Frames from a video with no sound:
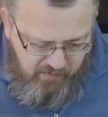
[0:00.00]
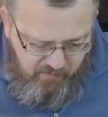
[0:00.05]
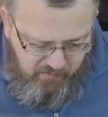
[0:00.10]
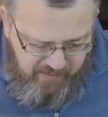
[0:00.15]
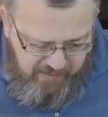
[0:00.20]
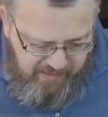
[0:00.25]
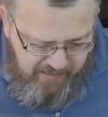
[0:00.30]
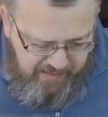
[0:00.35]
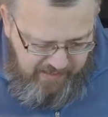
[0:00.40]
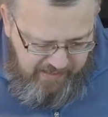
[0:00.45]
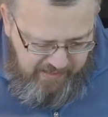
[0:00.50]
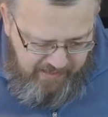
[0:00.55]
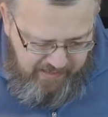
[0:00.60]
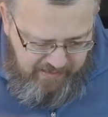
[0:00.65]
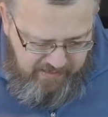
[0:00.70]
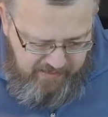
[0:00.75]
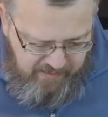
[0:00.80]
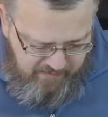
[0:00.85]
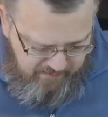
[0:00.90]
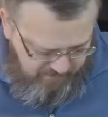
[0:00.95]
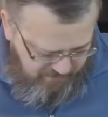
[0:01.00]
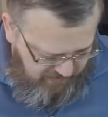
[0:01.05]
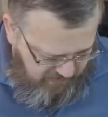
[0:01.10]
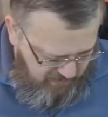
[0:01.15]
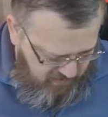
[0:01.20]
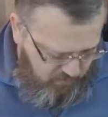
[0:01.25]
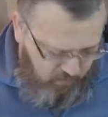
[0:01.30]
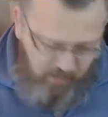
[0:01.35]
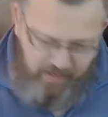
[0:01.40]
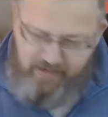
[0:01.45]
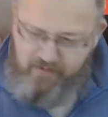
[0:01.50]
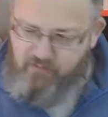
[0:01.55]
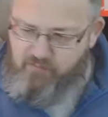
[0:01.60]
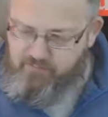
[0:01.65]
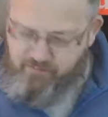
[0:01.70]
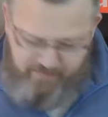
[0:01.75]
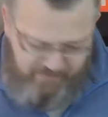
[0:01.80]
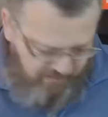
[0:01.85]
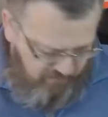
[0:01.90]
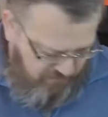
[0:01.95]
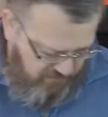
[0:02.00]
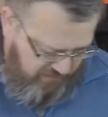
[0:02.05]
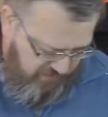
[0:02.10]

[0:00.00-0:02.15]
we need the 12mm